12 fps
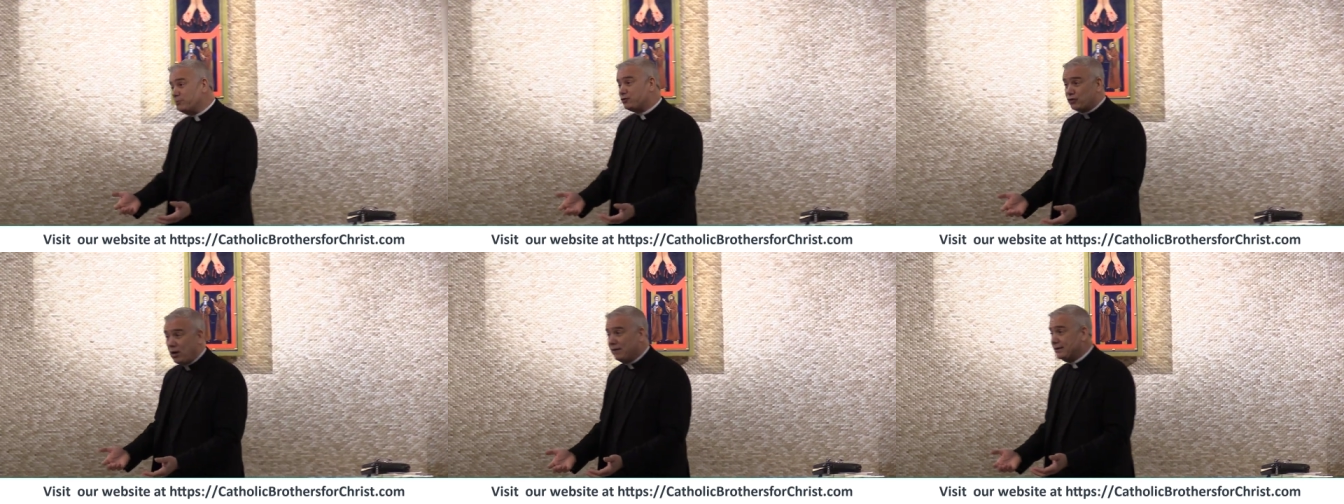I'm
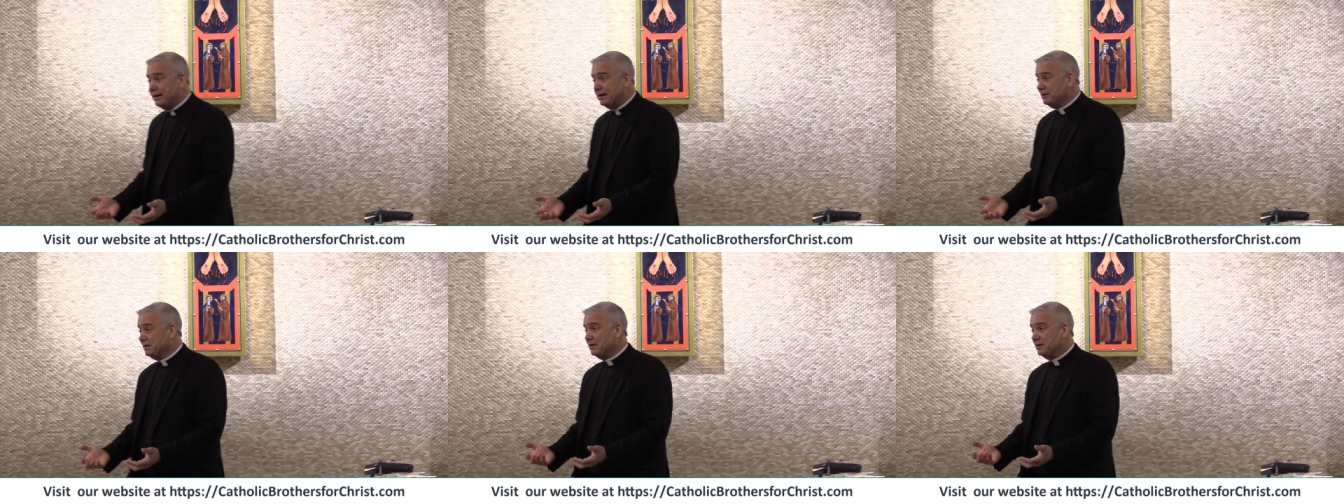sorry.
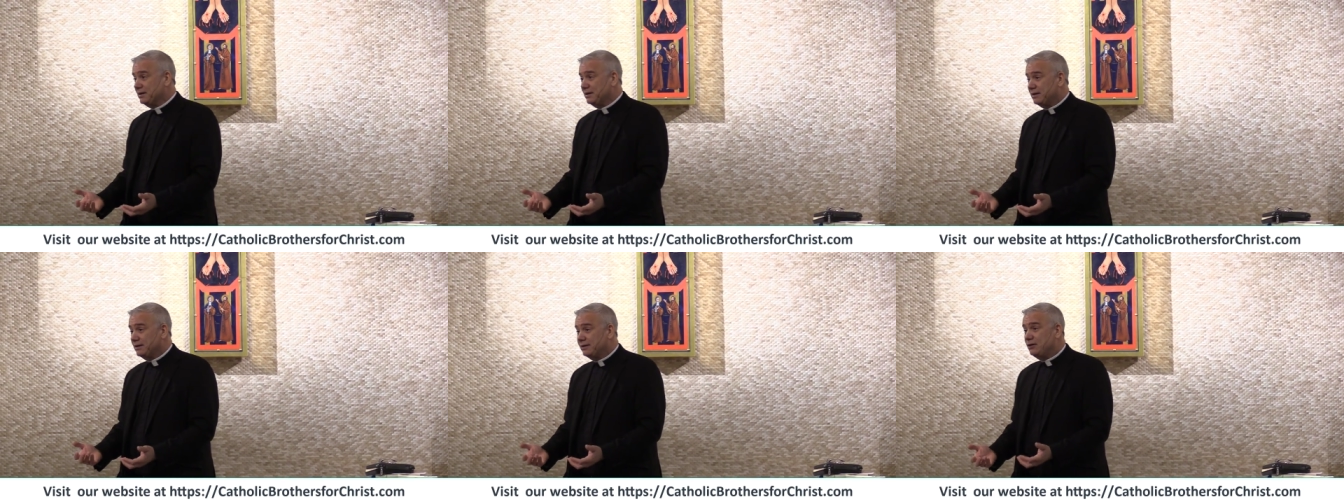
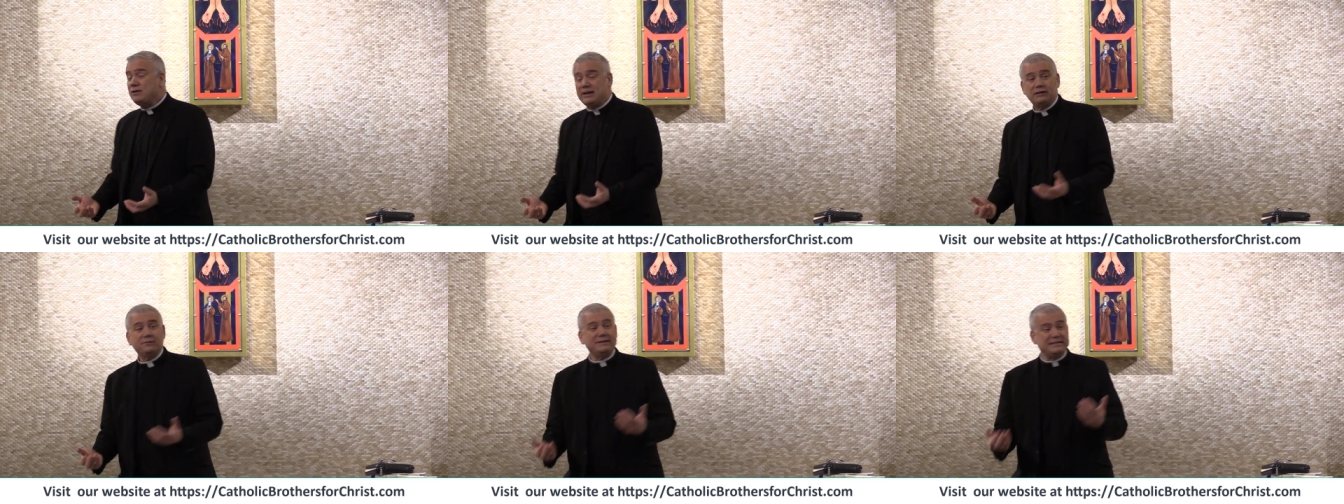You
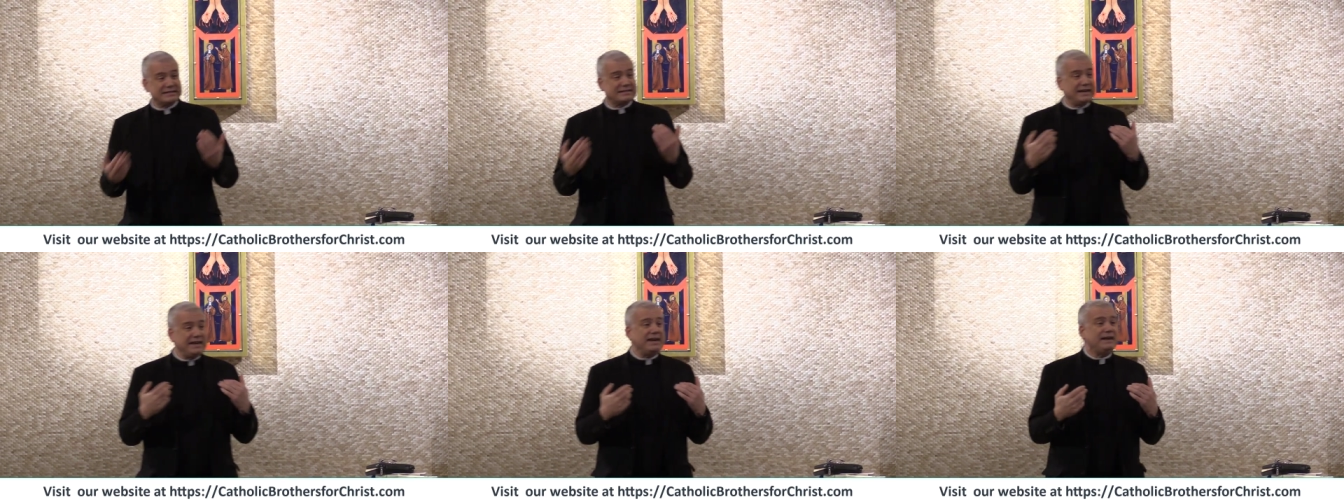need to
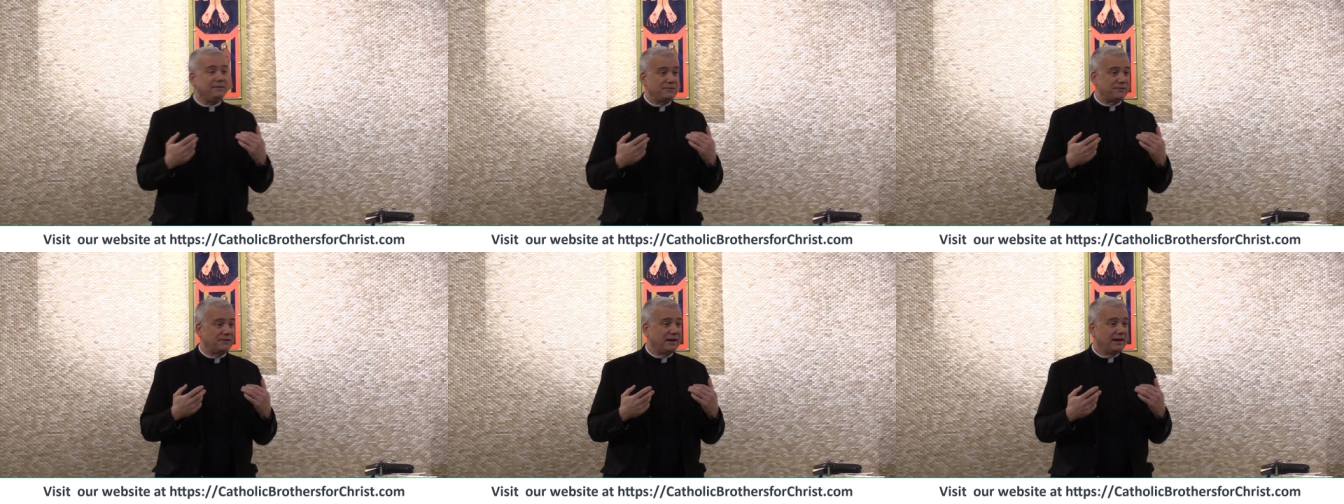
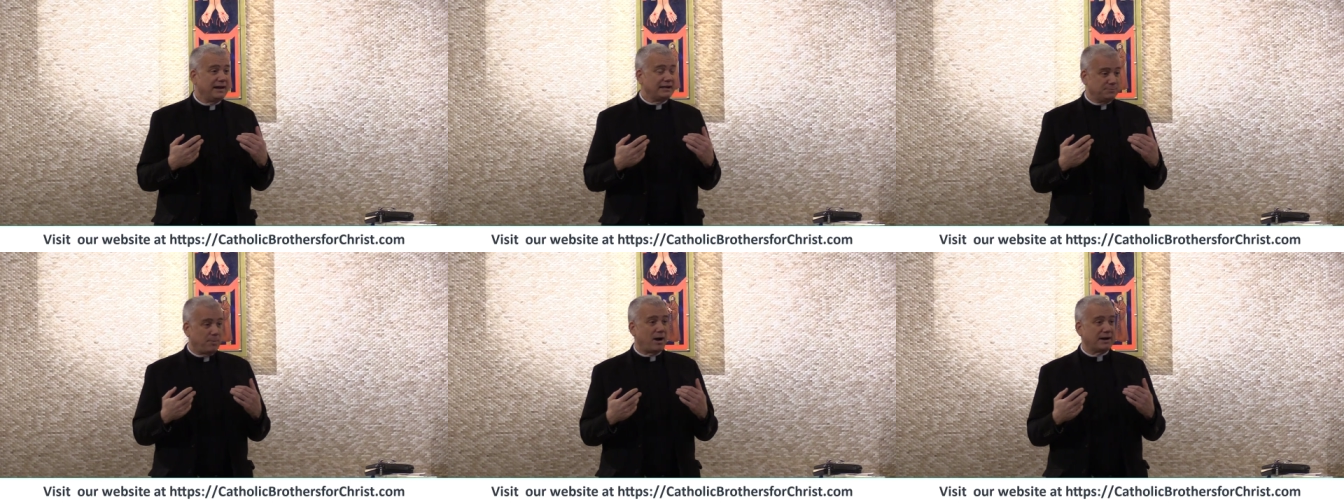receive
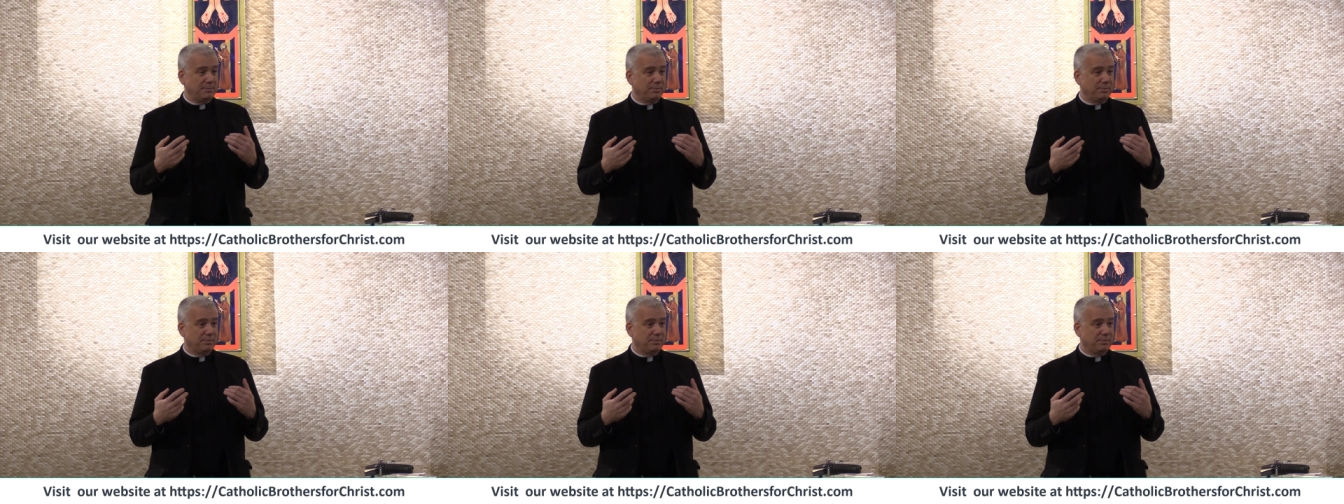his body,